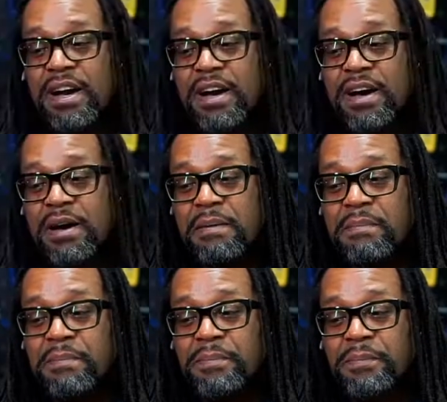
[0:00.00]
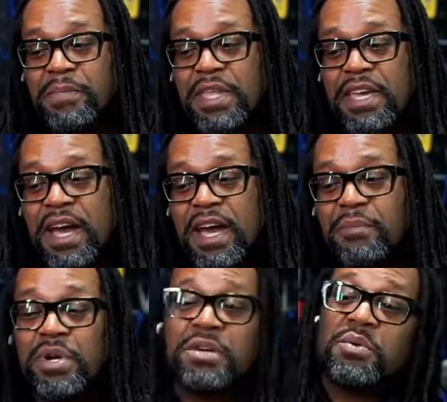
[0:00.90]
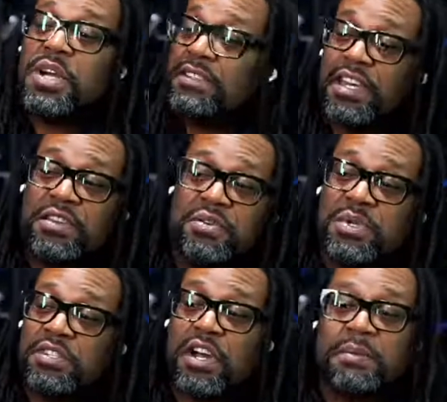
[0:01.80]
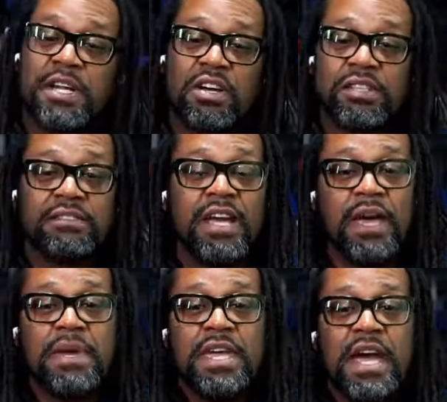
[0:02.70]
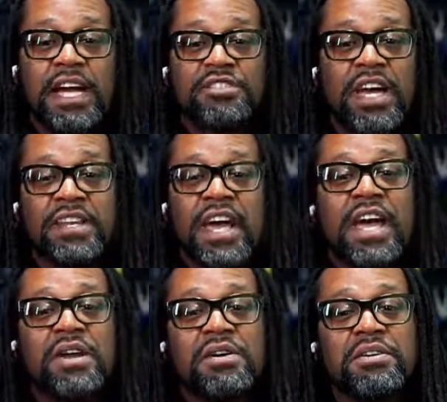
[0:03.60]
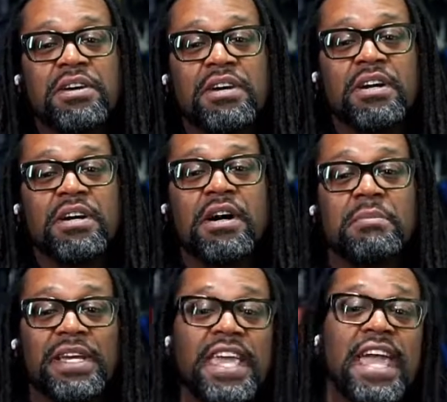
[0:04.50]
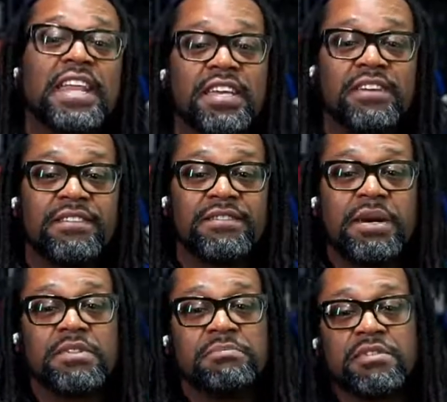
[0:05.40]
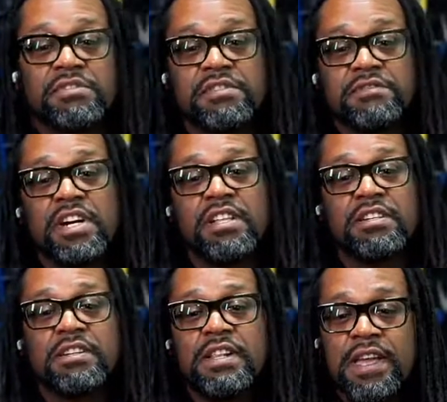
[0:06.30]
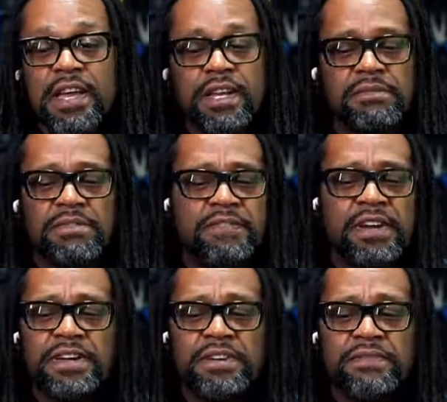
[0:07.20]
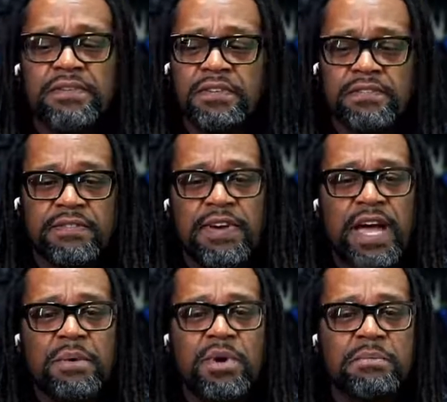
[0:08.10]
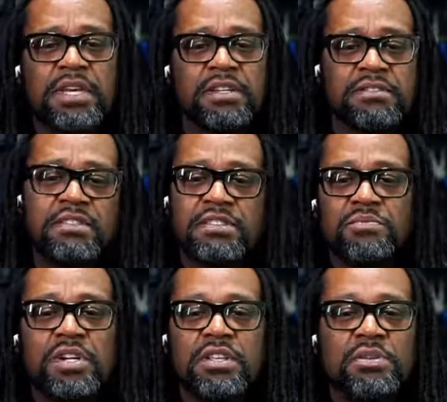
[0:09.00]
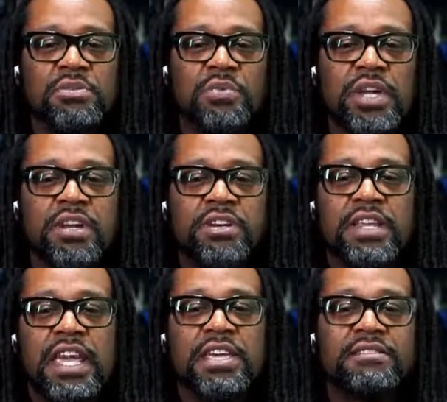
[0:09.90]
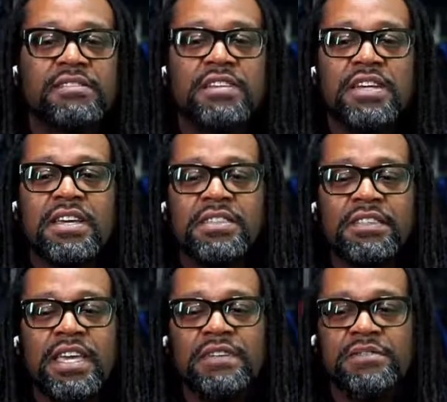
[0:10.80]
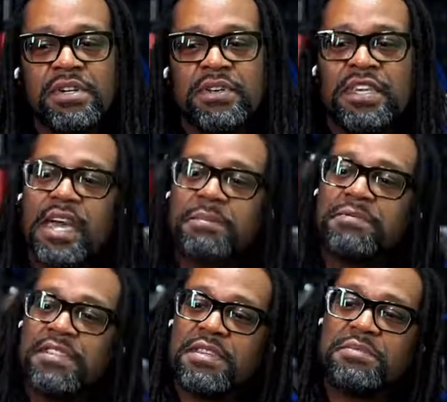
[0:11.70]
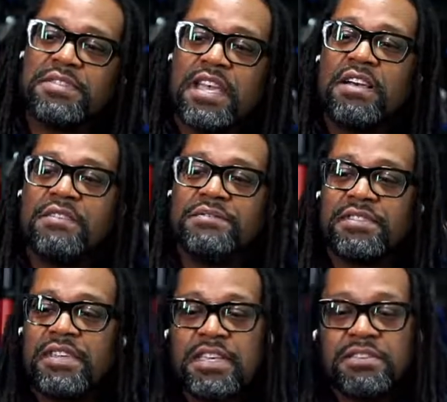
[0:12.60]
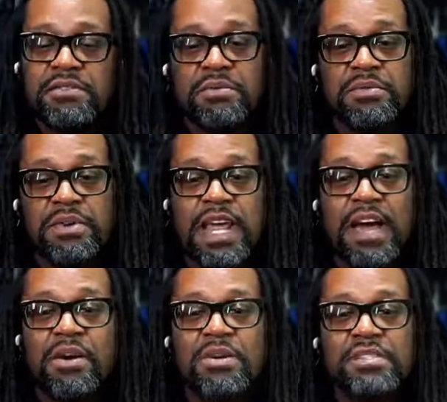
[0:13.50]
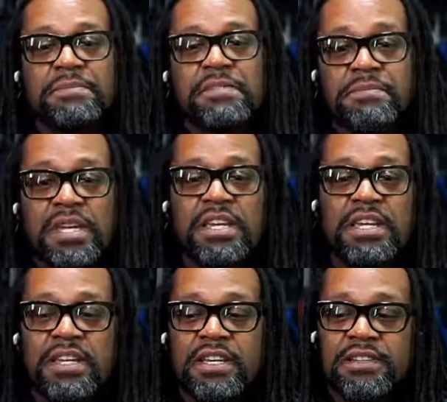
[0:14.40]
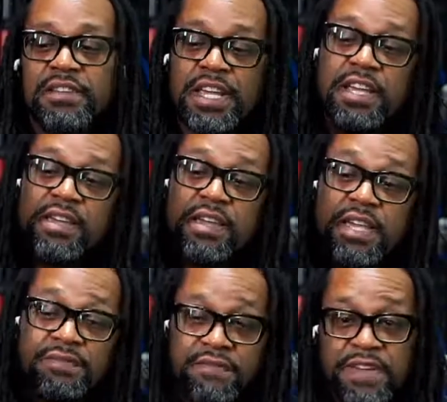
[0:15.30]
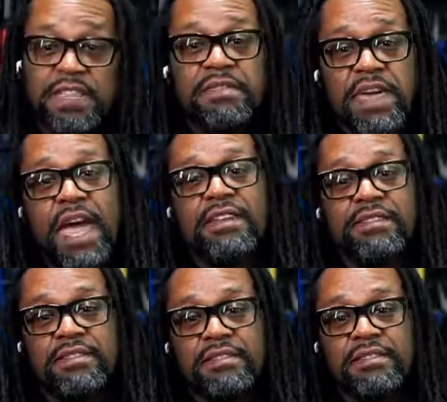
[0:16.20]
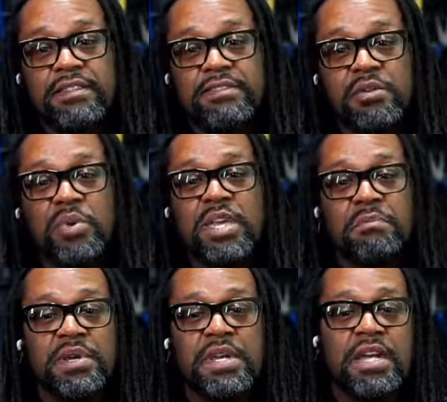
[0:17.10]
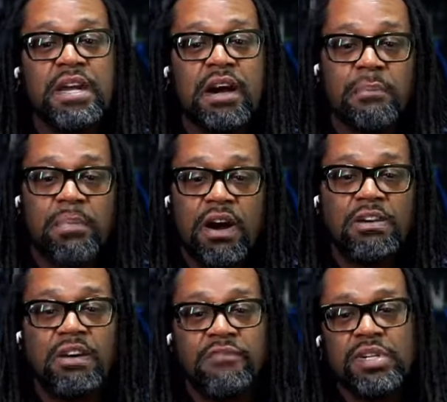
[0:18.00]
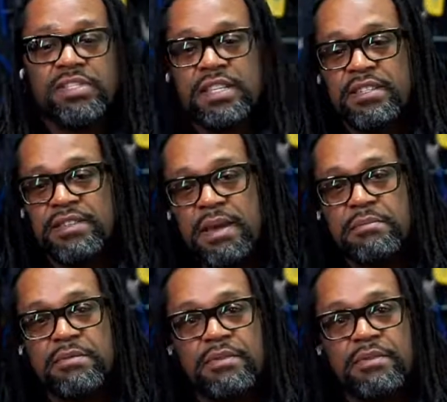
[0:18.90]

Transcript: I tell you, we talk about it all the time. I tried to hire a mechanic that was a person of color, and it was very difficult to find one because this is one of those weird gates that they've sort of kept to themselves. So now it's up to me to invent that so we can be a part of what's at the table.